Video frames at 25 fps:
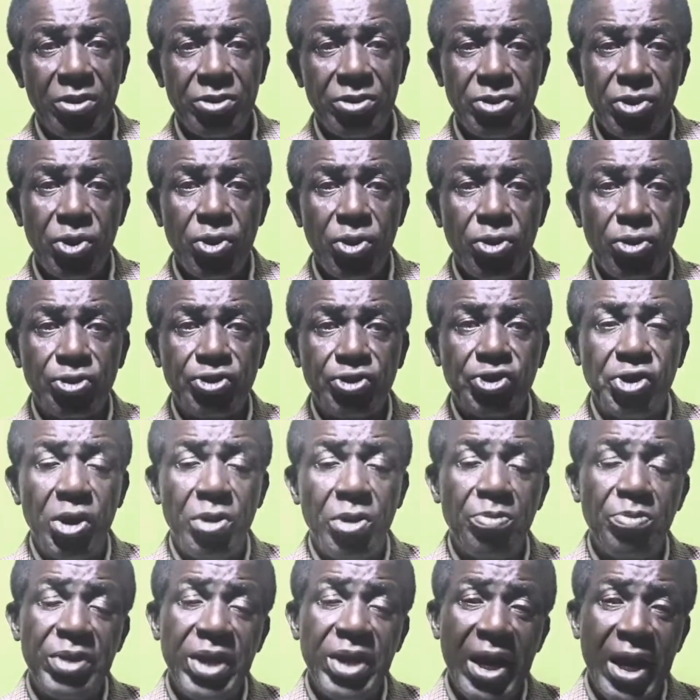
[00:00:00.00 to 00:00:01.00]
Though
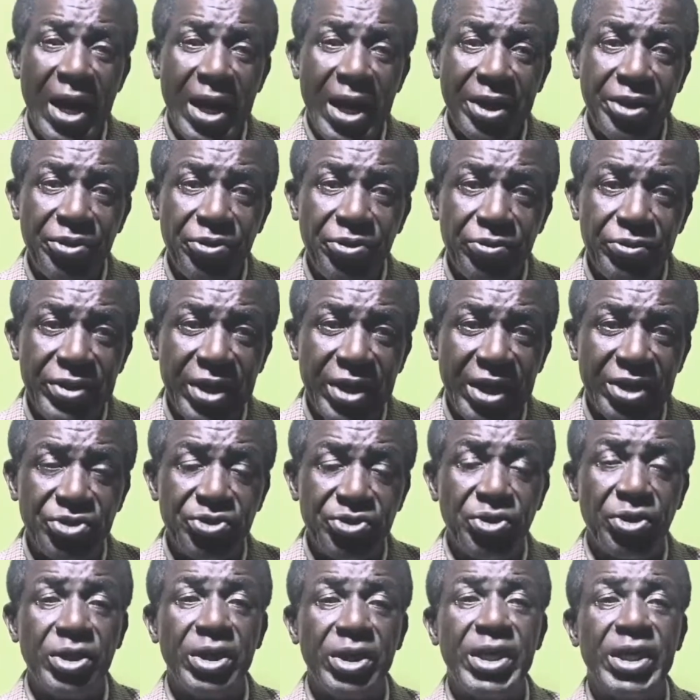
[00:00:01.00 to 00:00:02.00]
some may argue
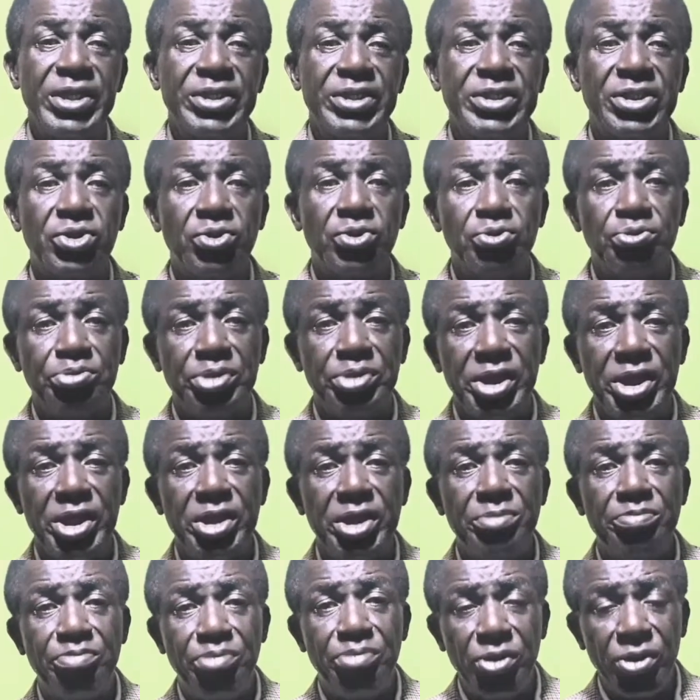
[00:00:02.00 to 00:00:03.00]
that knowledge could be
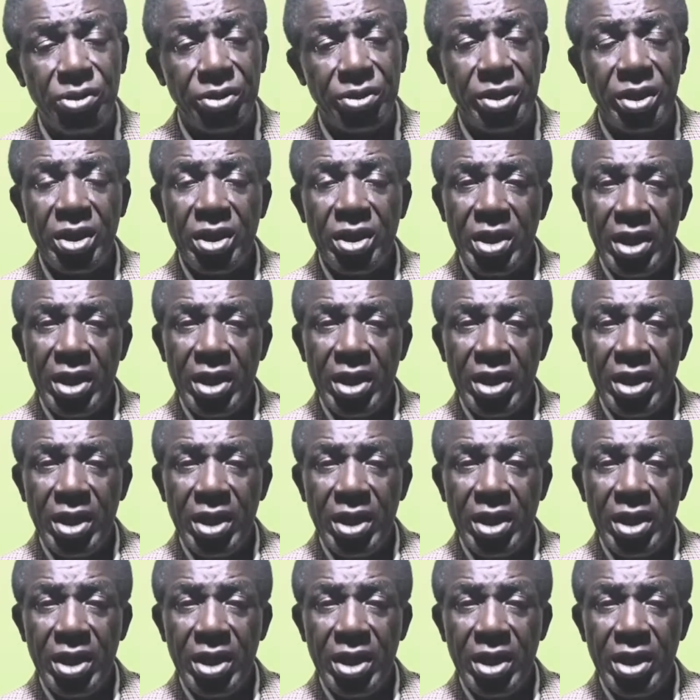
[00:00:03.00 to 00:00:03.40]
inborn,